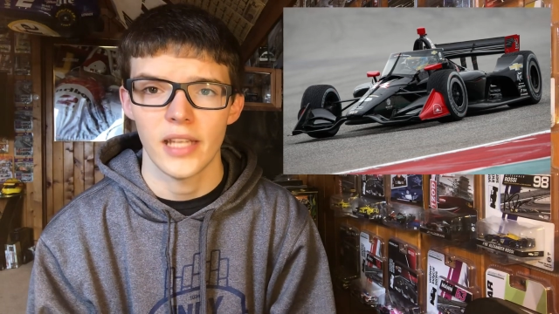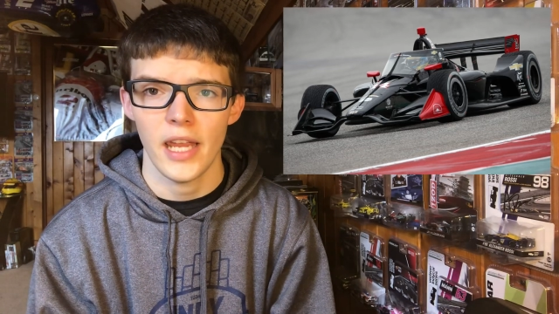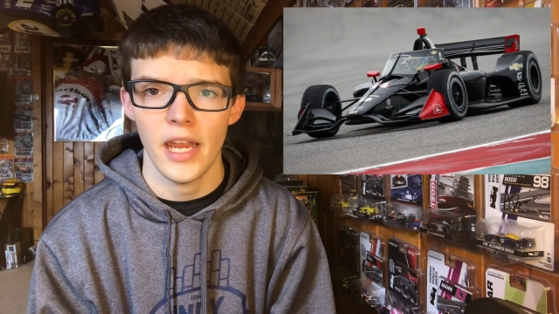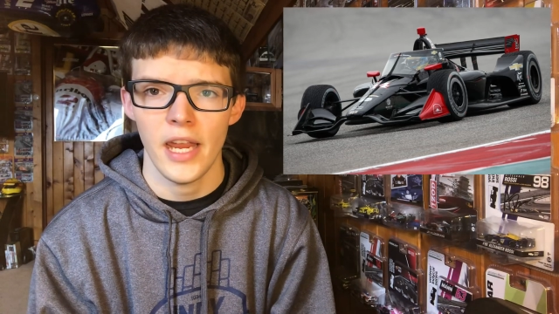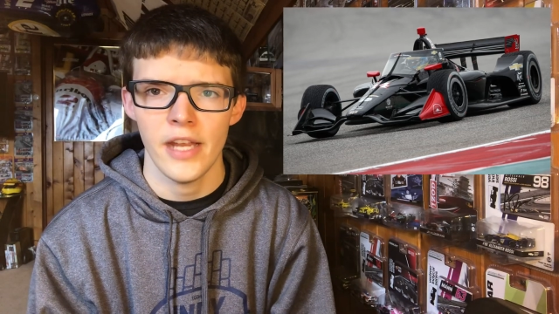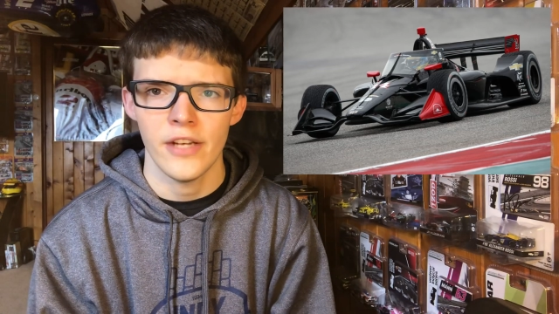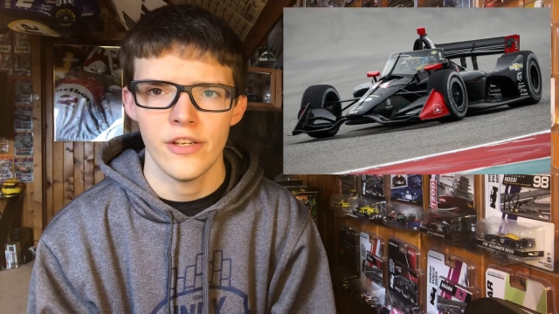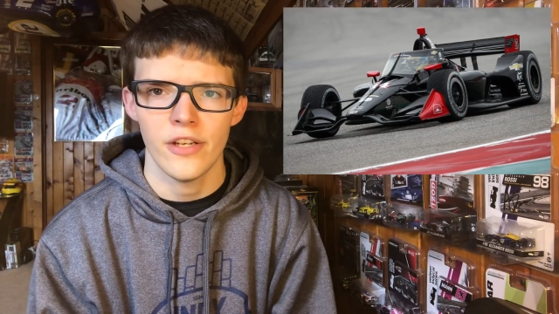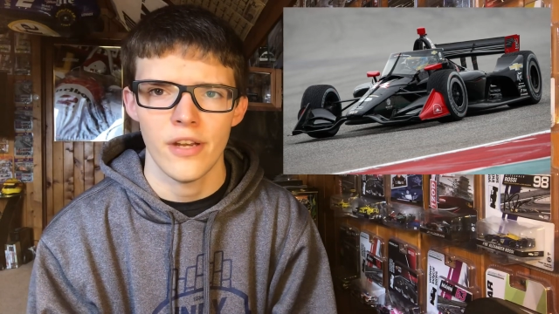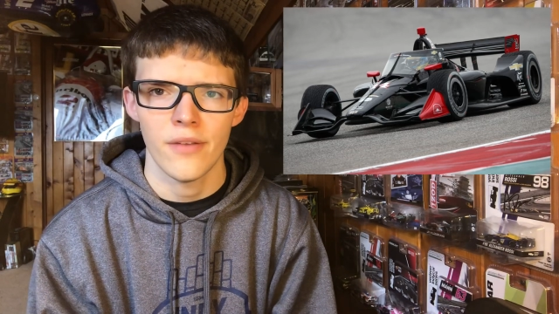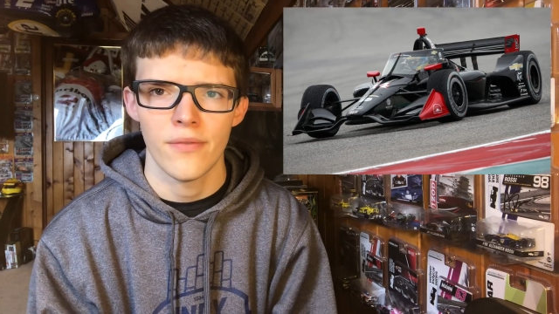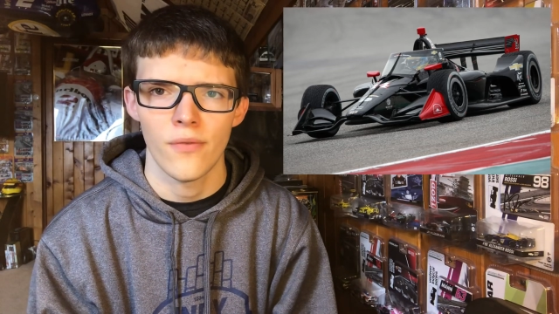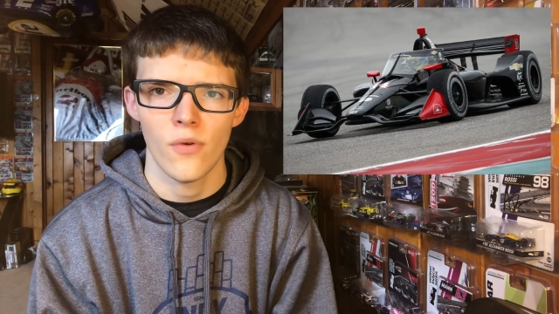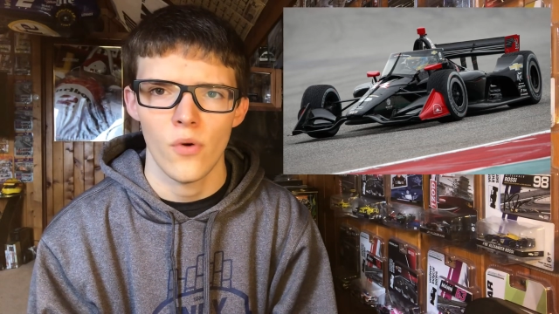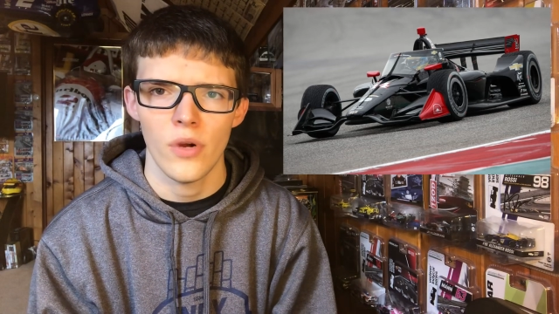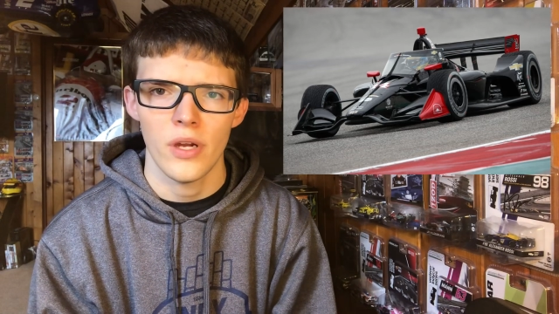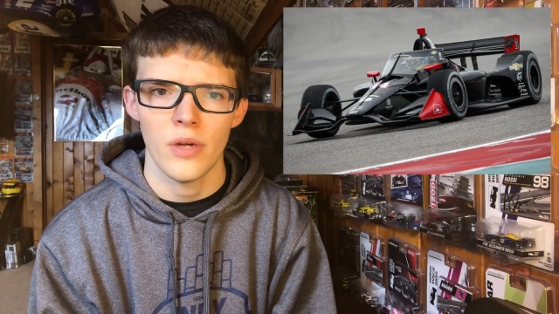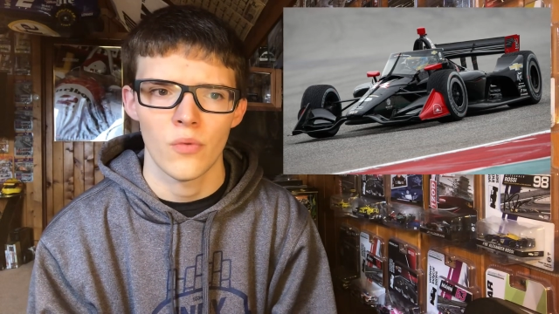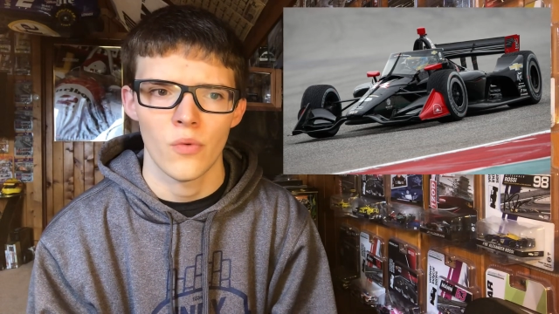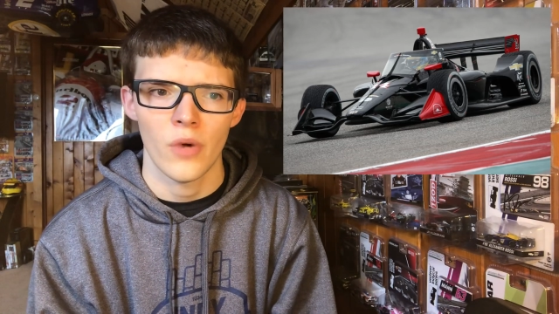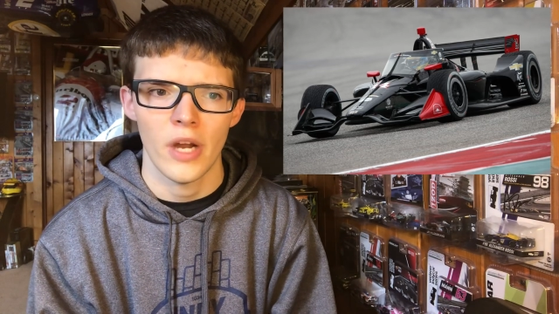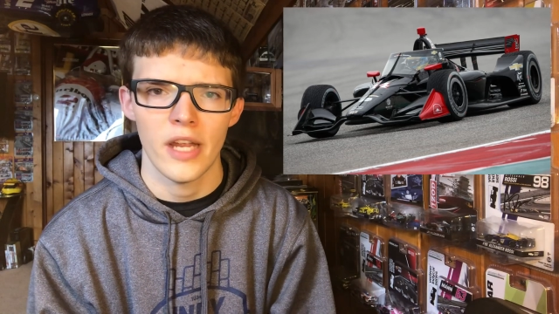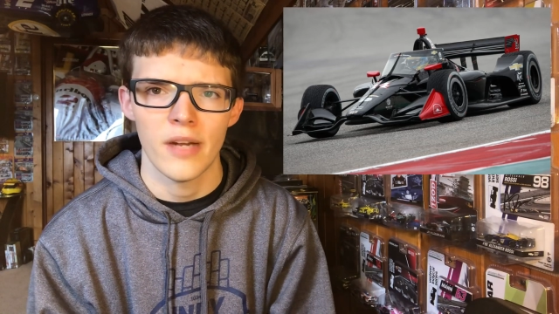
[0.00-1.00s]
AJ Foyt
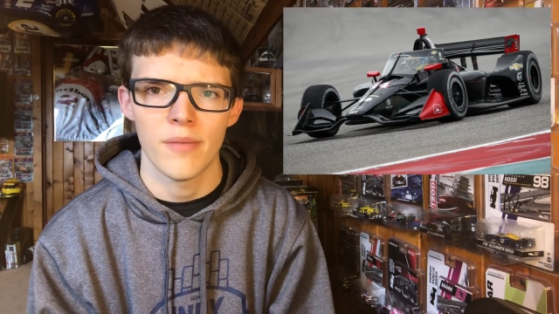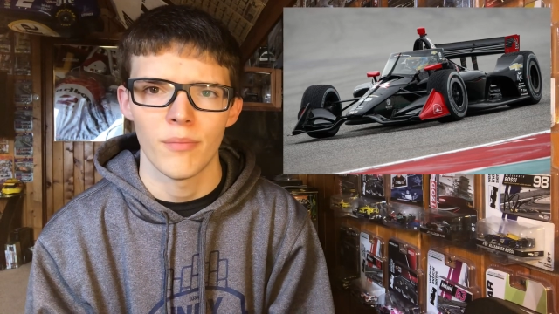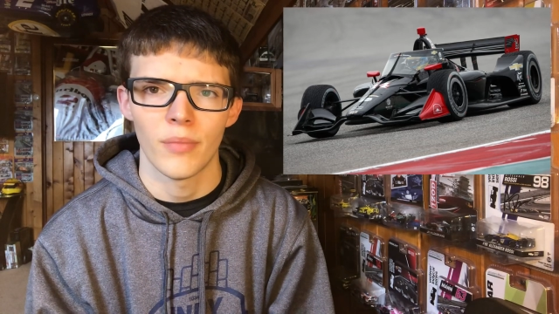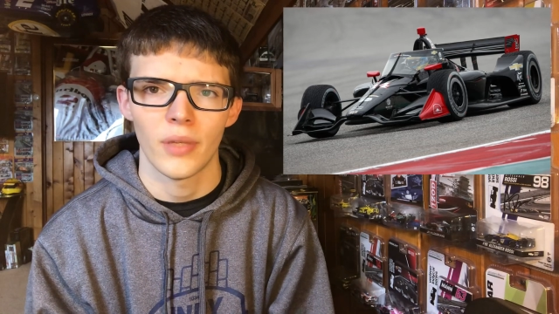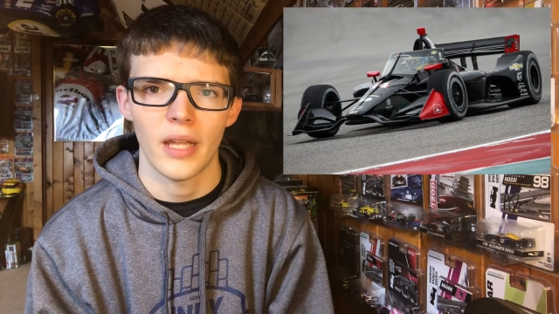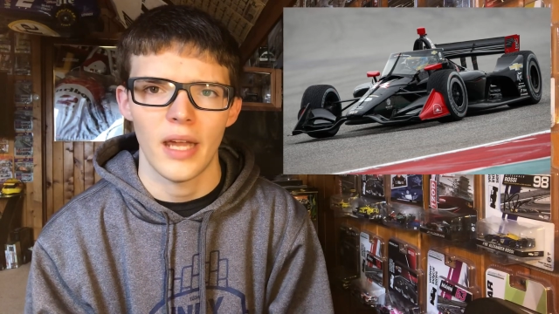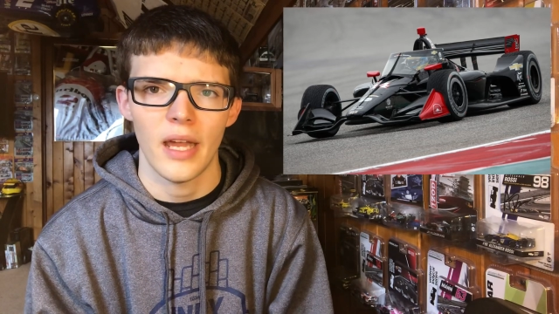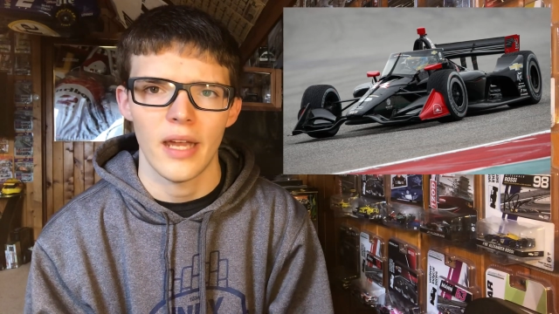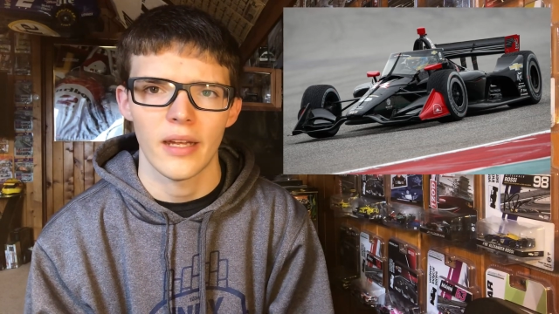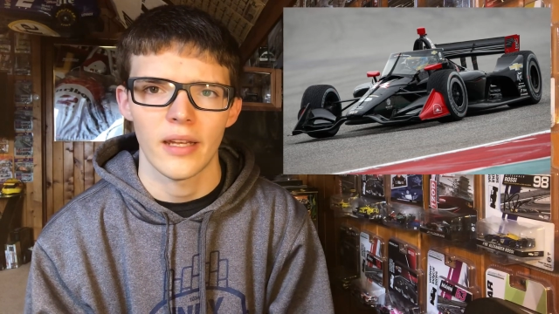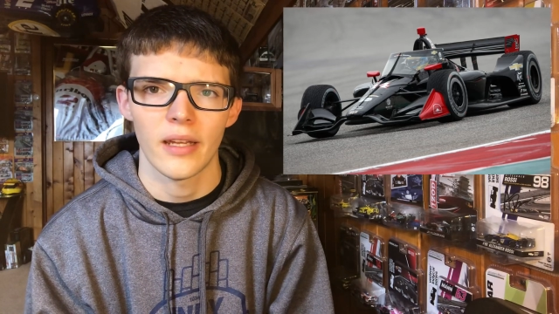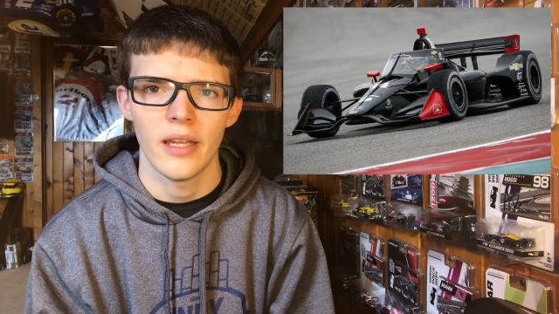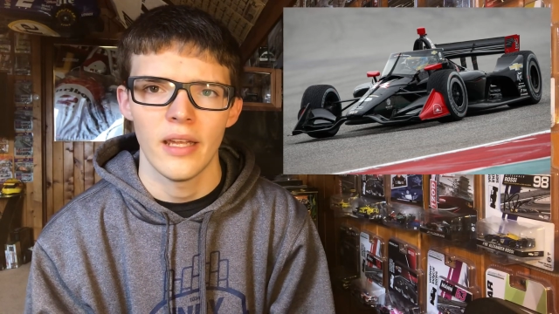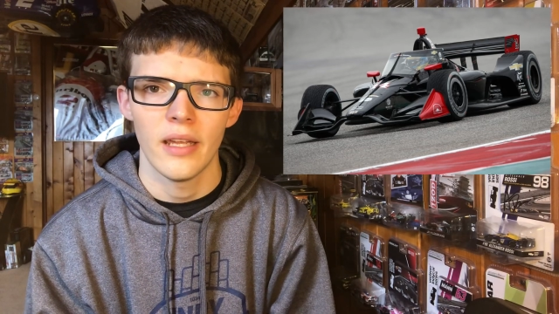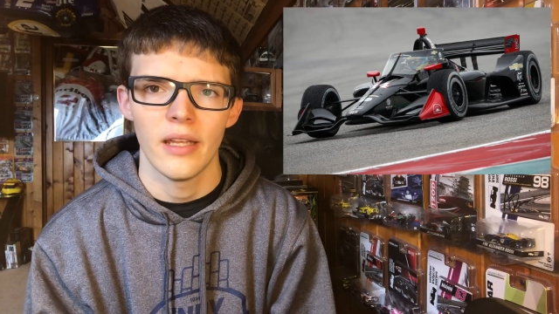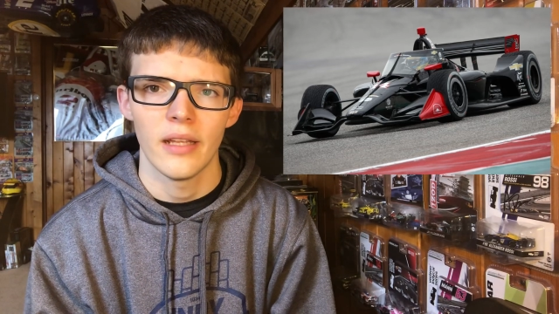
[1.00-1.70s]
red and black